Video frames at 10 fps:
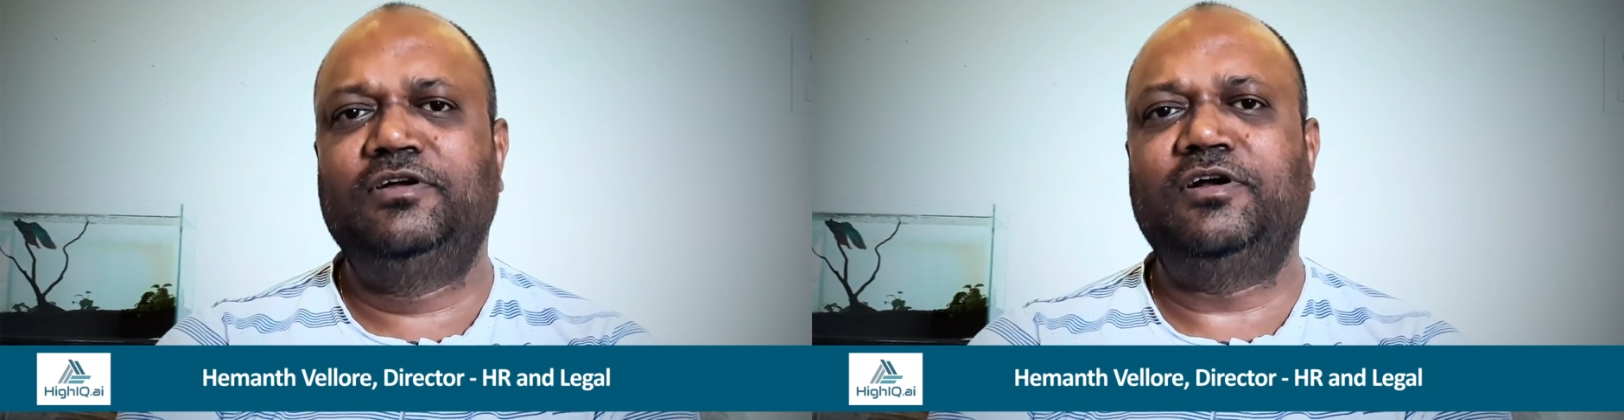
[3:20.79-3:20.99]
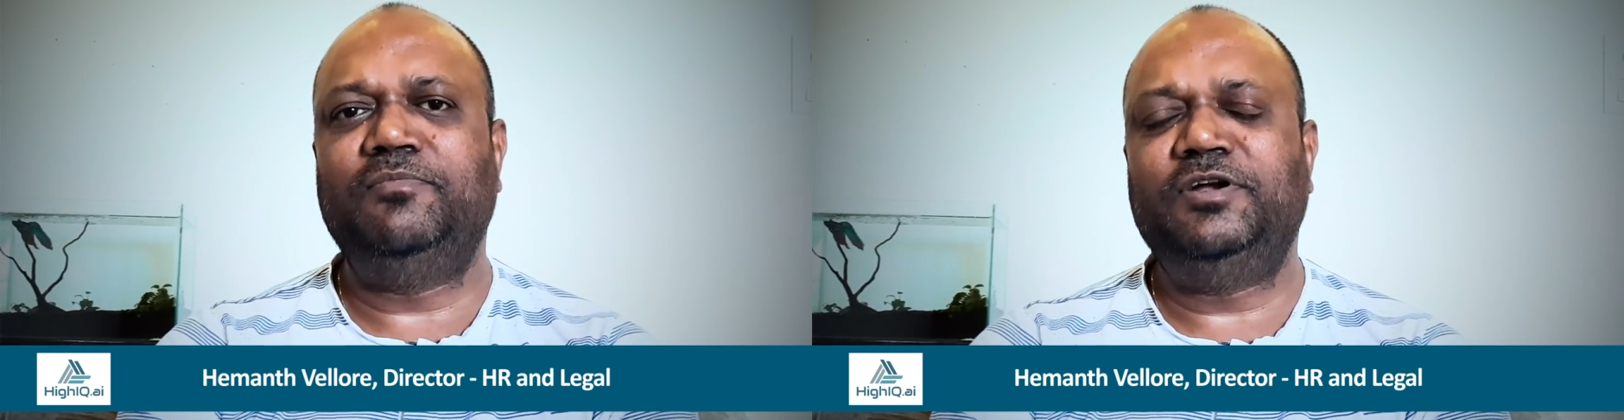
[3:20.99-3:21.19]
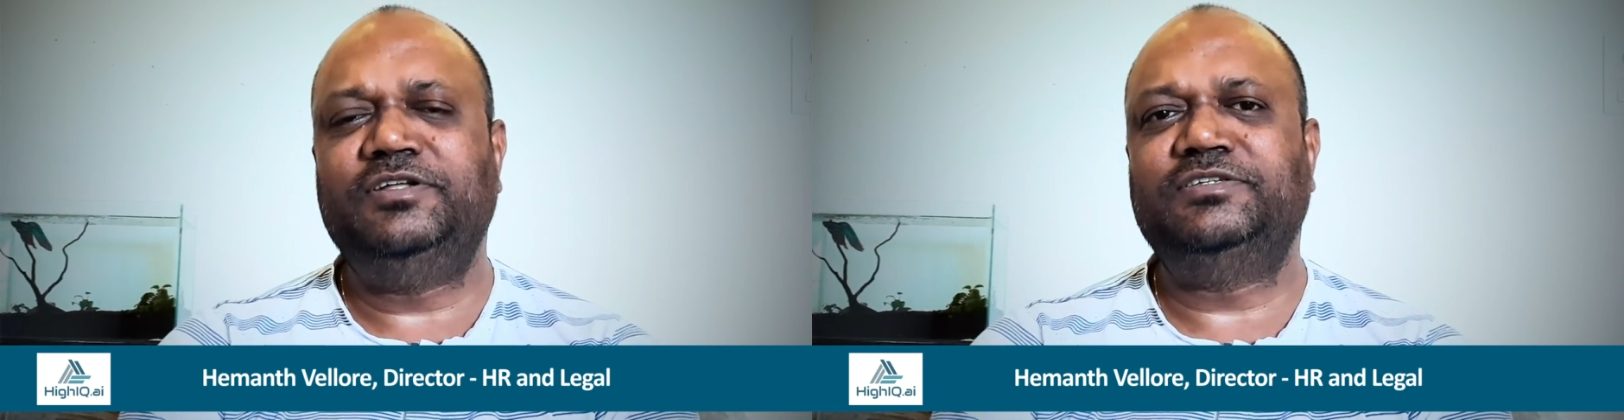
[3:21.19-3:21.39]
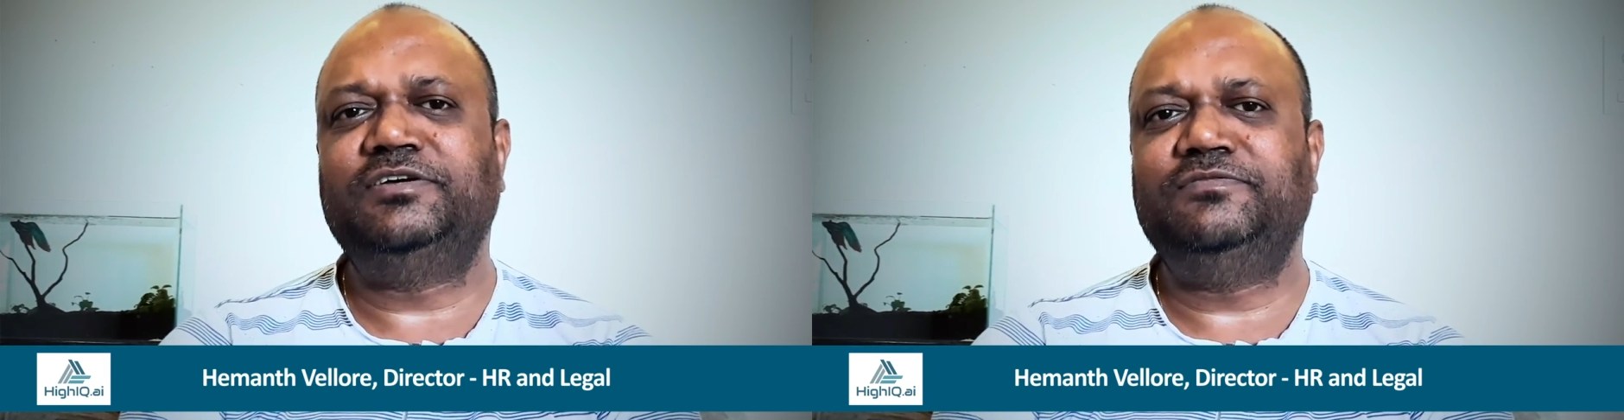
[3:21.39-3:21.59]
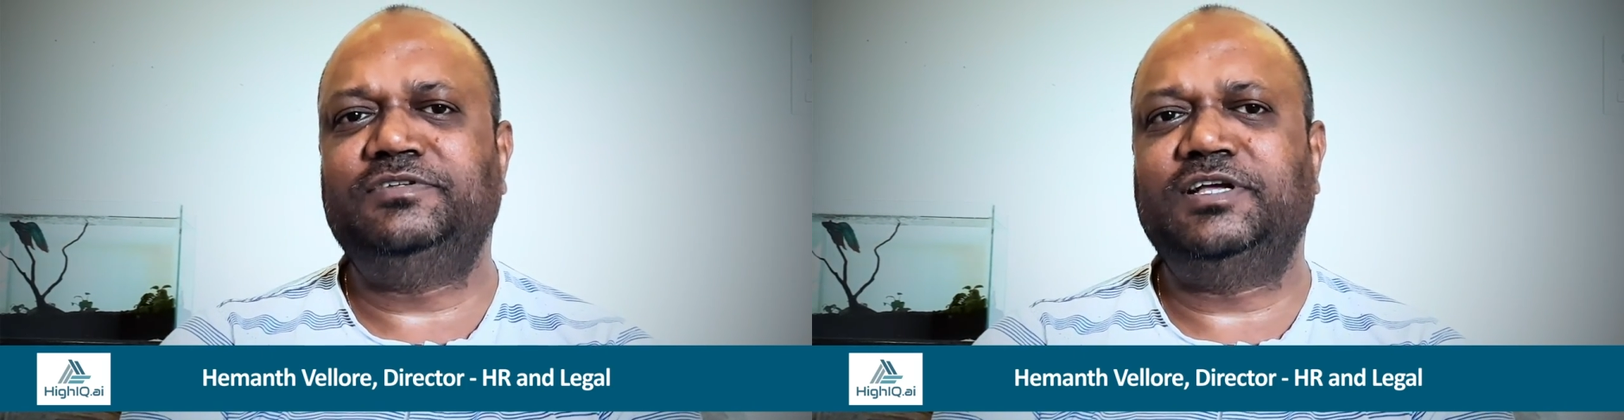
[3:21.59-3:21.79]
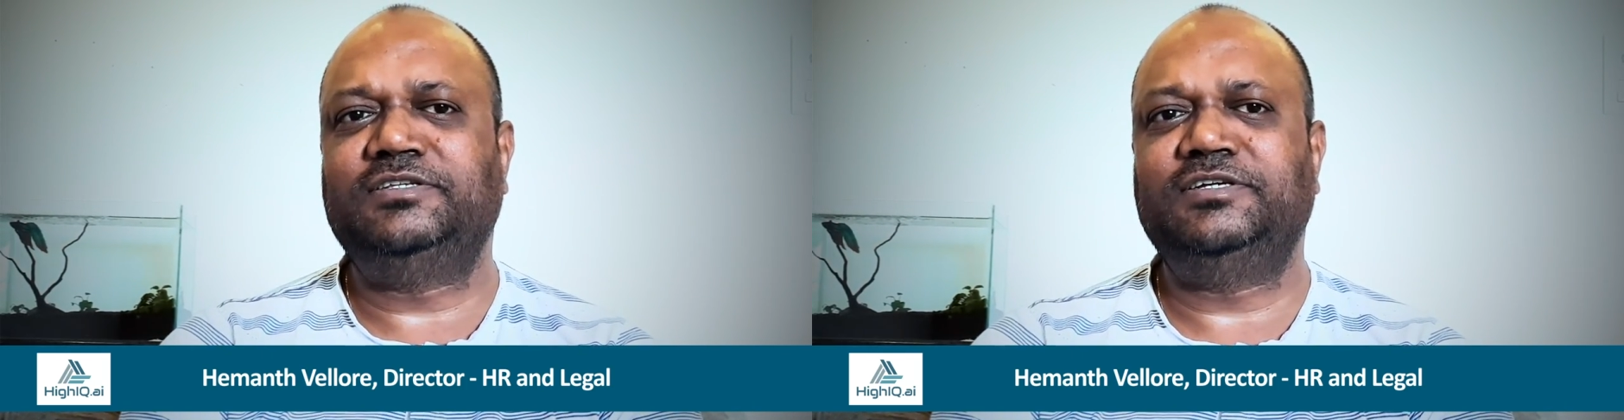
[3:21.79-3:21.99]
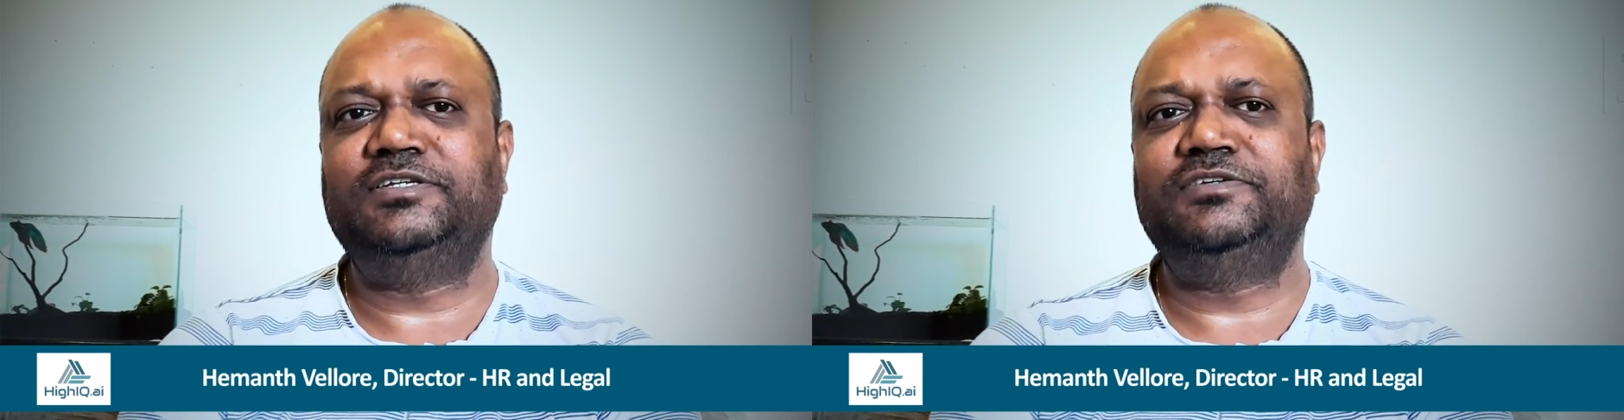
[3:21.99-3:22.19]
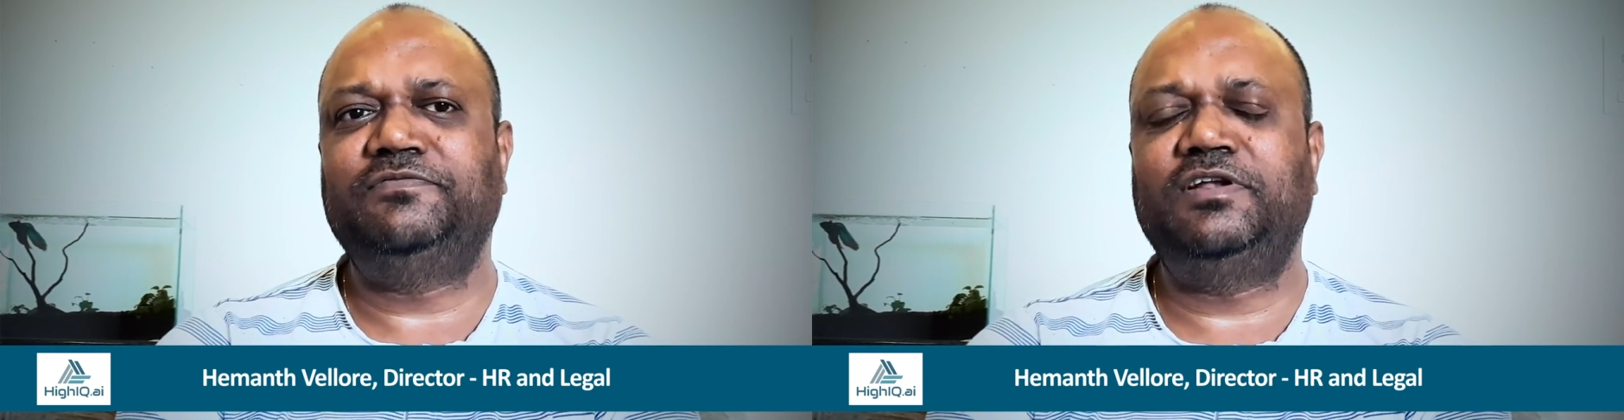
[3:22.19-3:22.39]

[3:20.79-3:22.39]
community service as such.